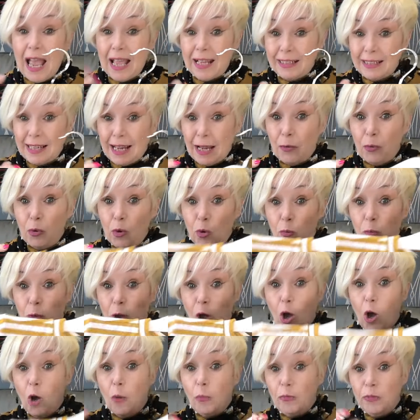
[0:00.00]
and I will
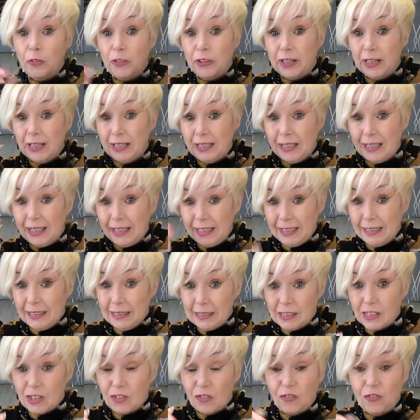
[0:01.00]
pop the
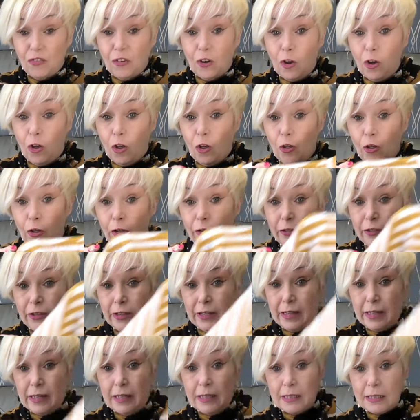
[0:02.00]
links for
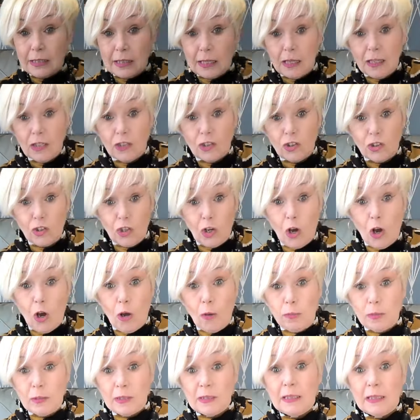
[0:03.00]
these
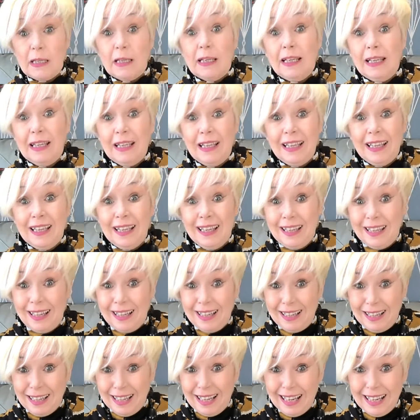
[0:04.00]
tops
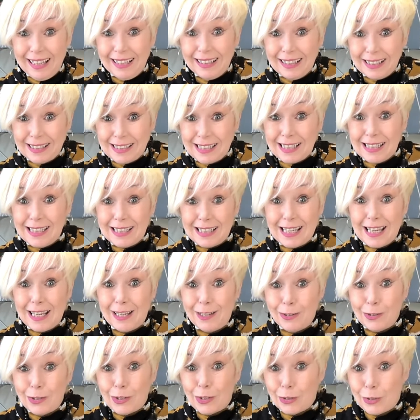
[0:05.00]
in the
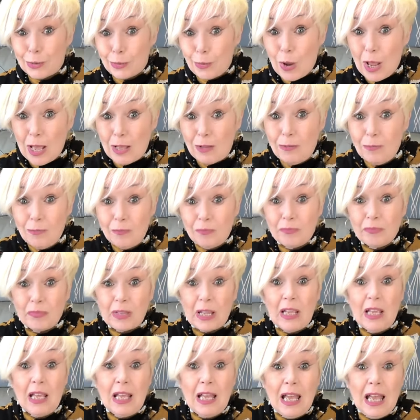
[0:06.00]
details as well.
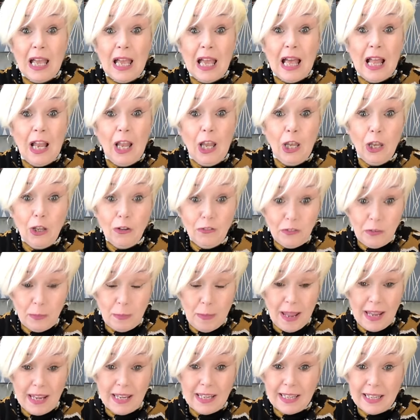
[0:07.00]

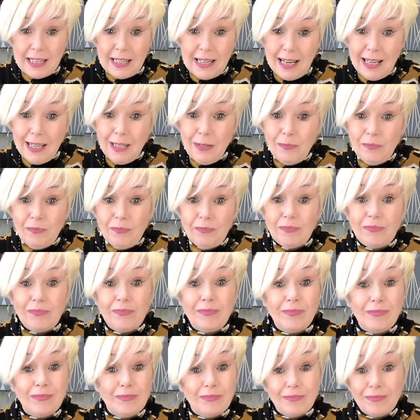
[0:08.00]
Loved making it.
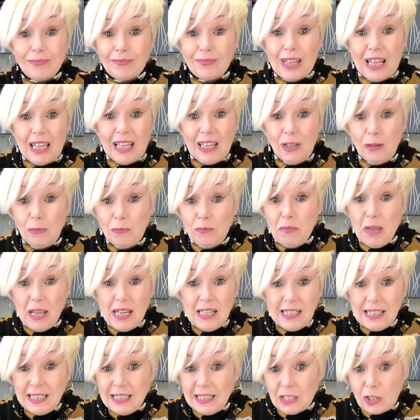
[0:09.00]

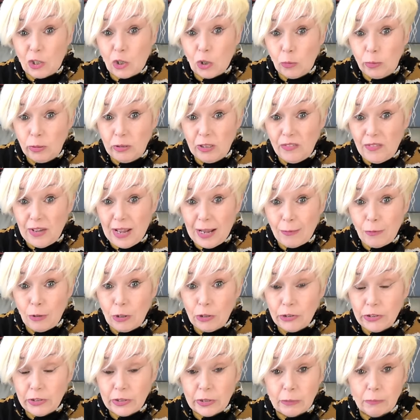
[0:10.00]
Made it in a couple of
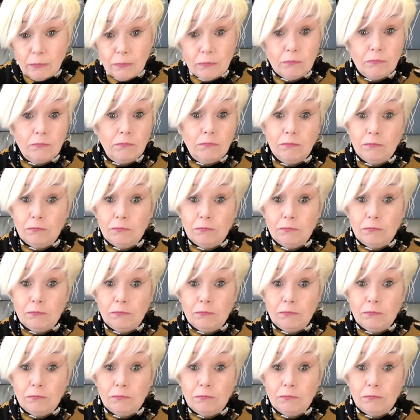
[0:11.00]
hours